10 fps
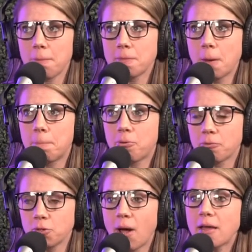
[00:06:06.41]
the
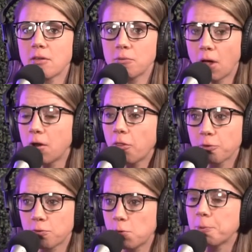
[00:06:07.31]
you guys, another
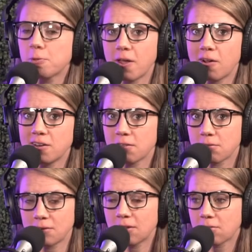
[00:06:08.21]
super scary t-
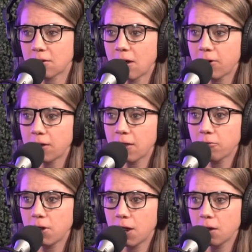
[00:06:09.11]
statistic I read the
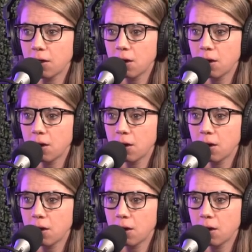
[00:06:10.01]
other day,